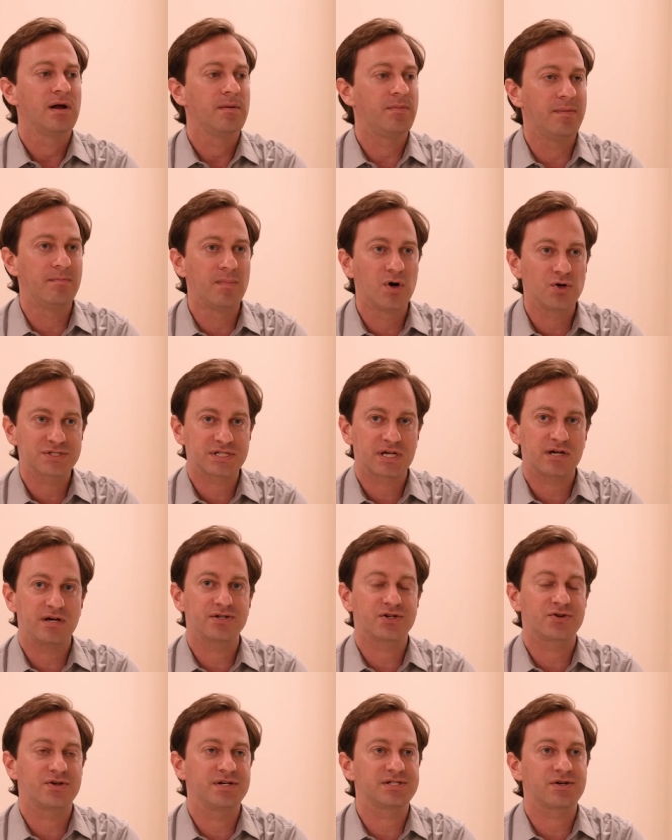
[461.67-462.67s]
But most
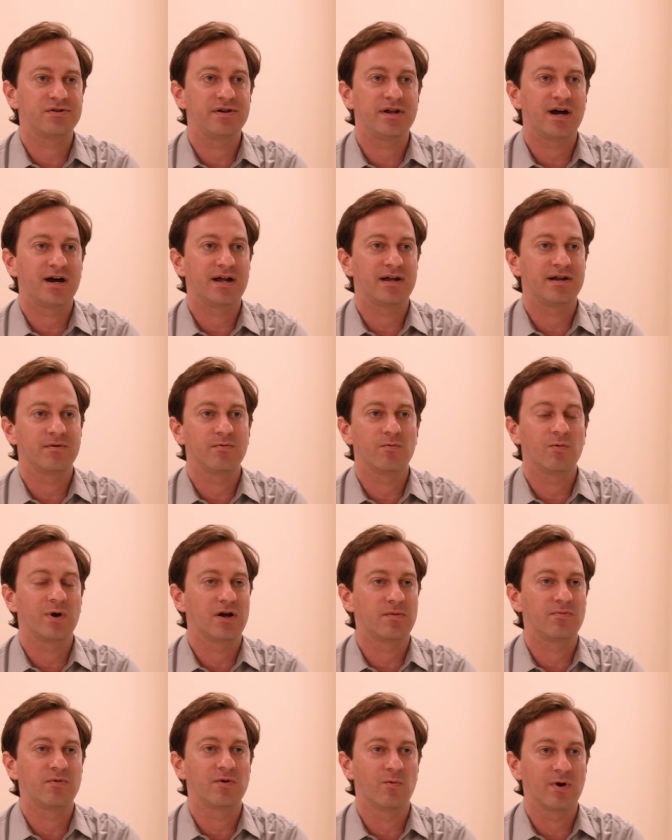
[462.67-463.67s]
countries are not
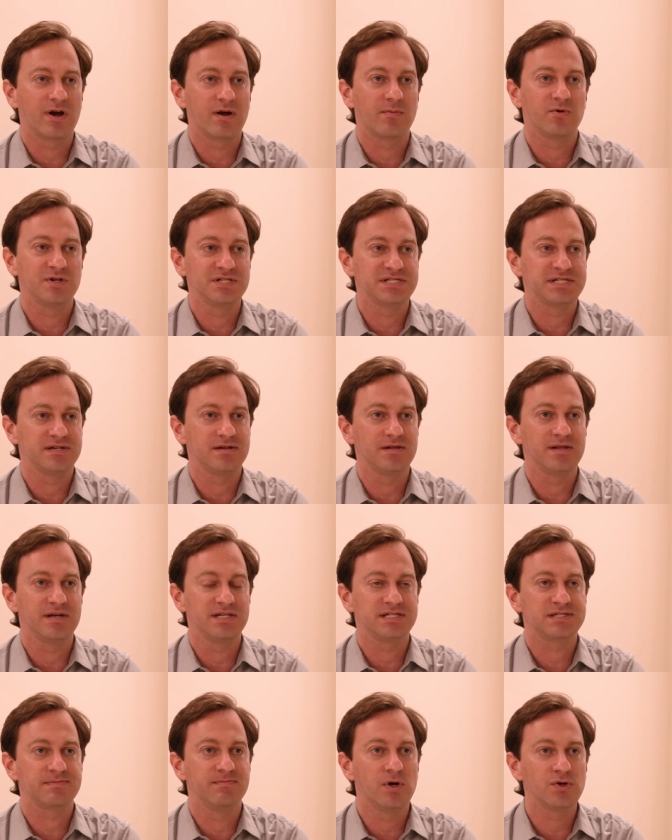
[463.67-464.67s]
where, where Brazil
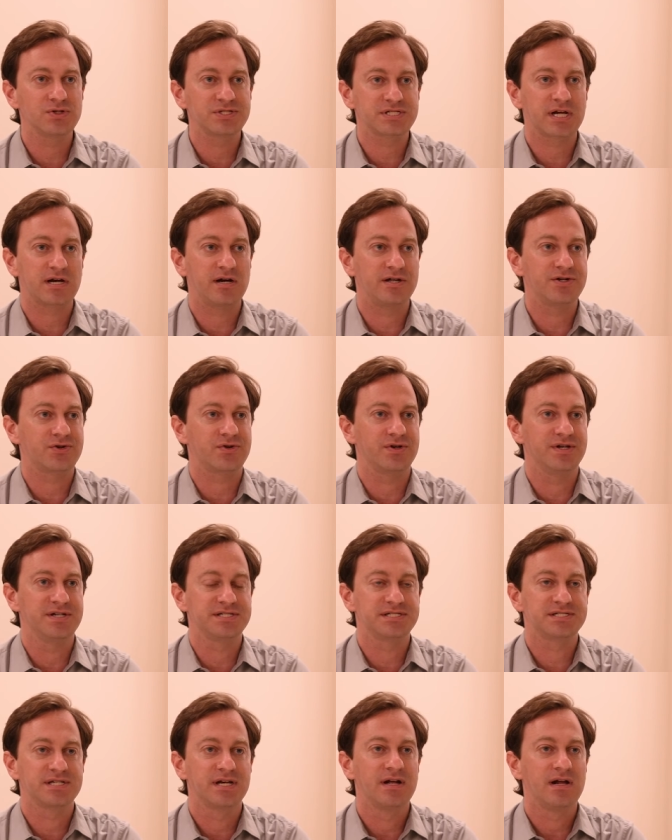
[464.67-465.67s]
is. Most
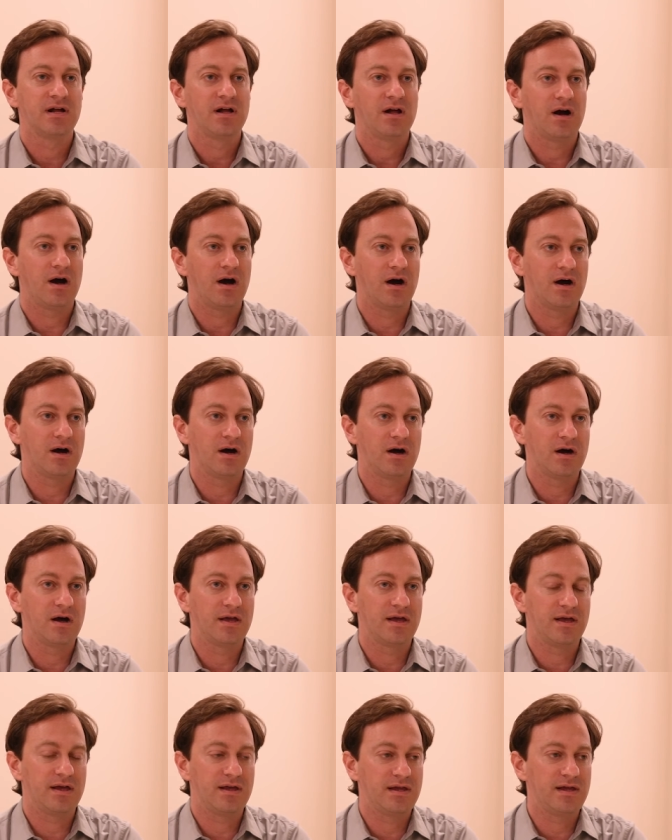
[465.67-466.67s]
countries uh,
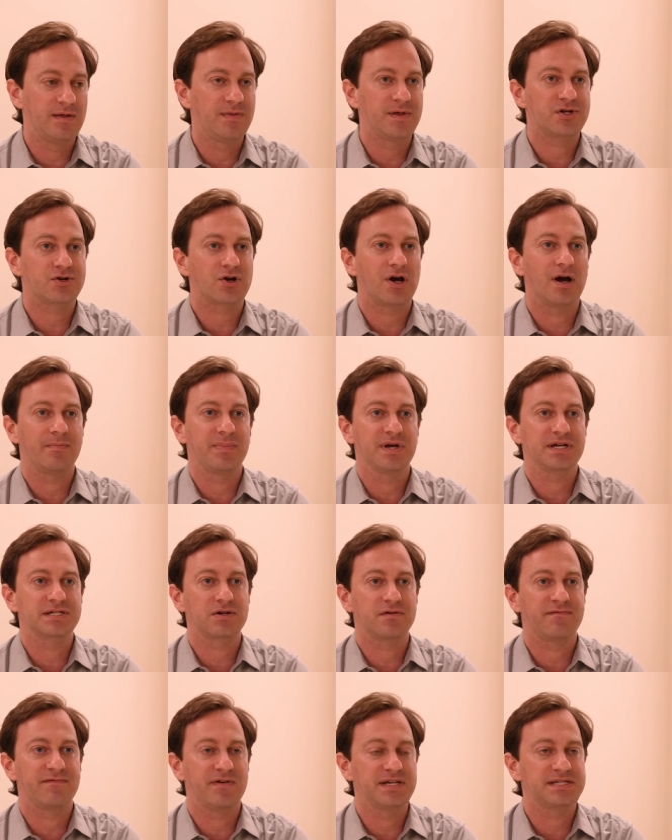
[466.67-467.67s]
in the tropics
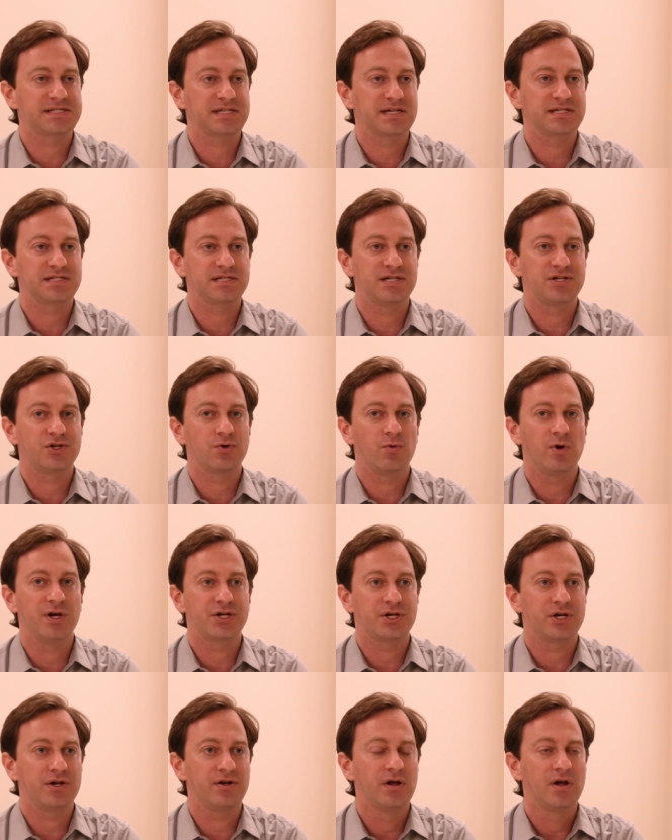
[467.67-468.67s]
are facing a
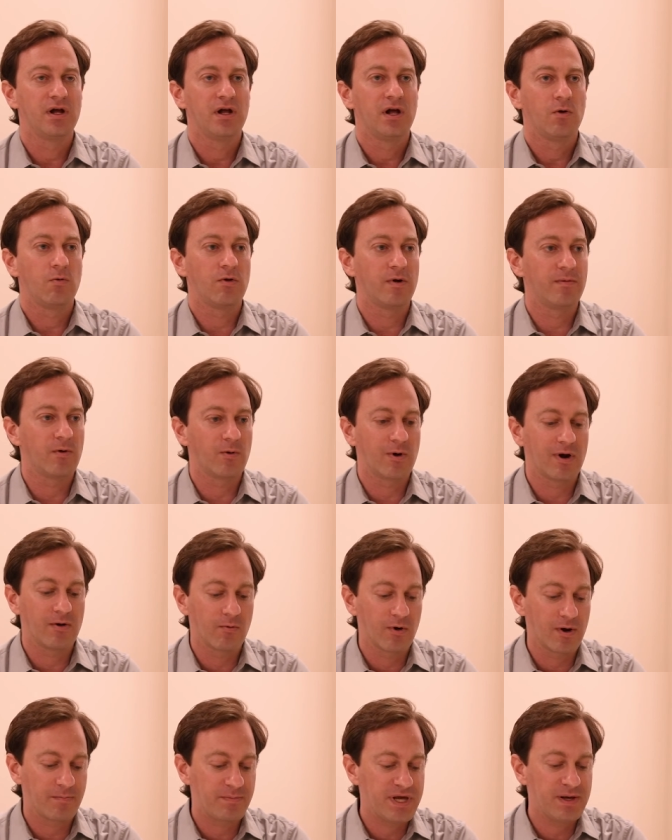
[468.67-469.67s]
situation where, where,
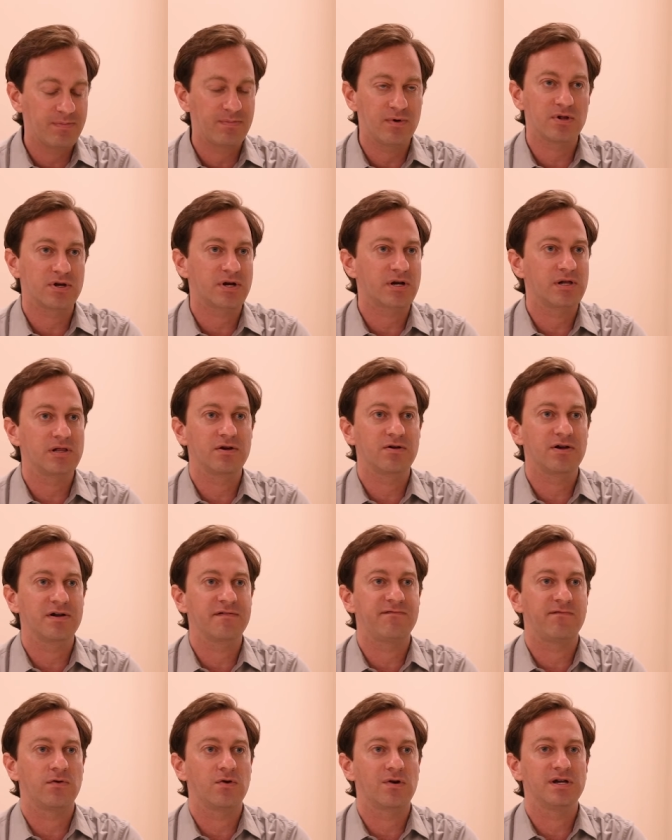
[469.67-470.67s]
where people are clearing
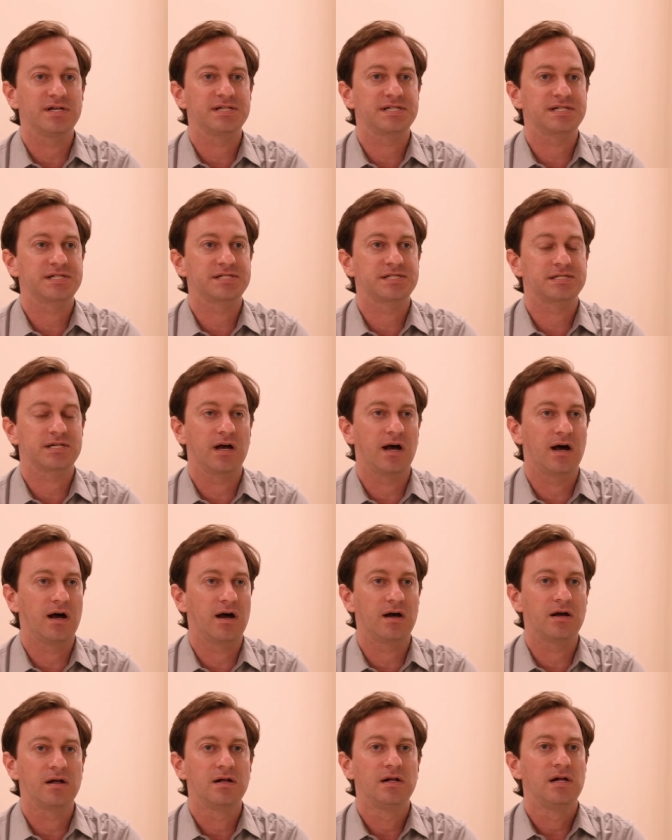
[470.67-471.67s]
forests
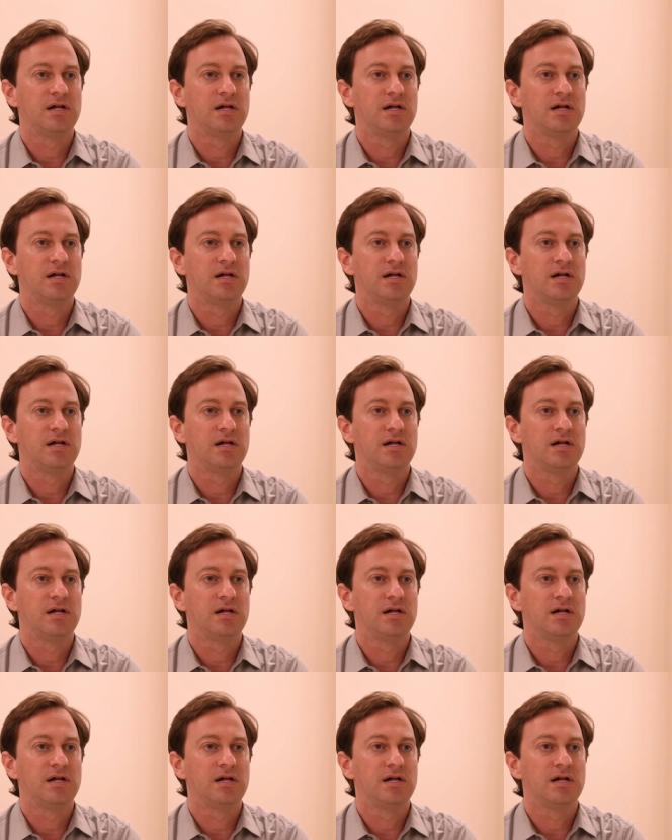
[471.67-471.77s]
uh,